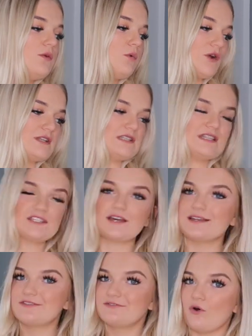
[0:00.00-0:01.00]
other ones in the
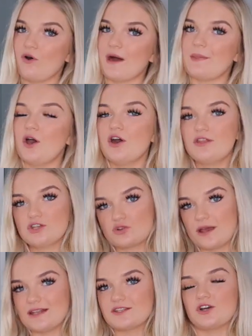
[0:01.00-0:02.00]
size 4 and the other
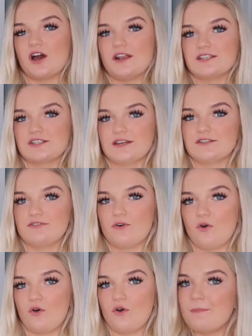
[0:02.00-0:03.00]
trainers I got in a size
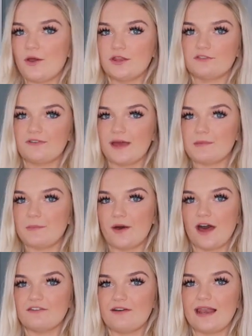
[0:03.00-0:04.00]
4, they both fit me
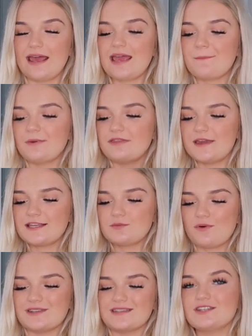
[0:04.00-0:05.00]
perfectly, but these
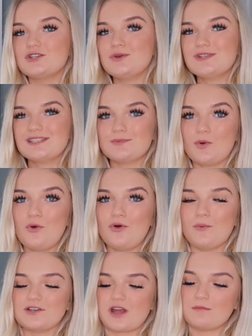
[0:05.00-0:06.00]
ones, they're too
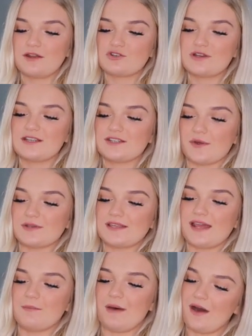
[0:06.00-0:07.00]
small, which I'm literally so
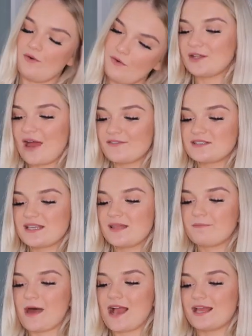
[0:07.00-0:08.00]
sad about. I'm gonna have to send
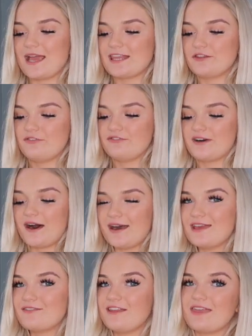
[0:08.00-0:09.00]
them back and get the
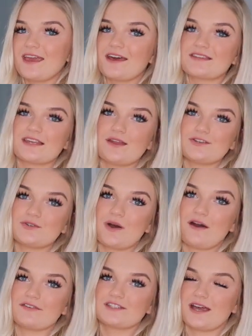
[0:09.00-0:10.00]
5, I think. They don't do
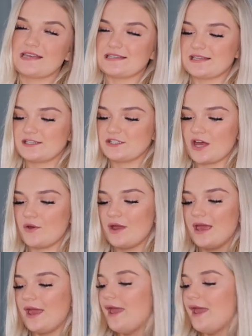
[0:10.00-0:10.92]
half sizes, so